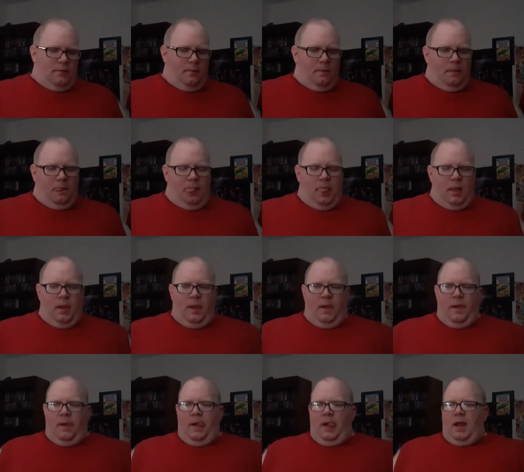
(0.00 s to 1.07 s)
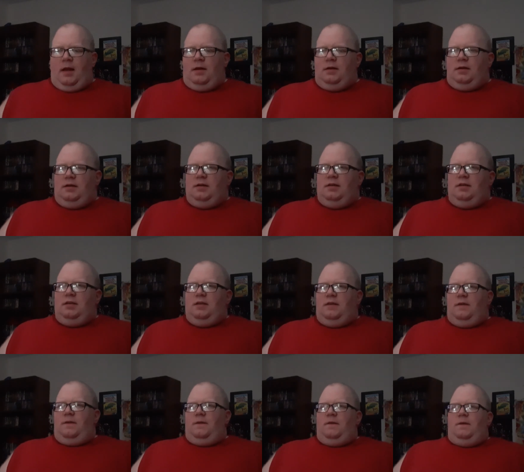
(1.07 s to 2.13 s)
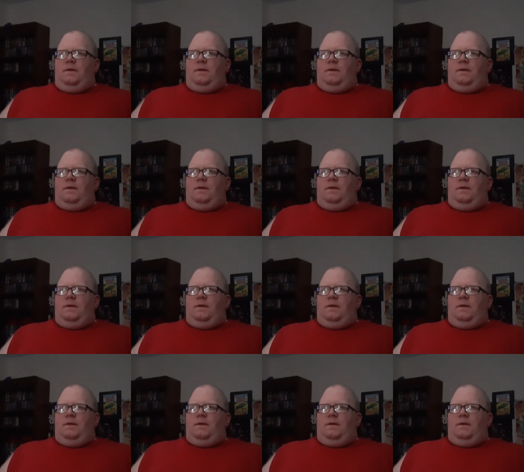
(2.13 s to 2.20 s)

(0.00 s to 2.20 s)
Nothing is said.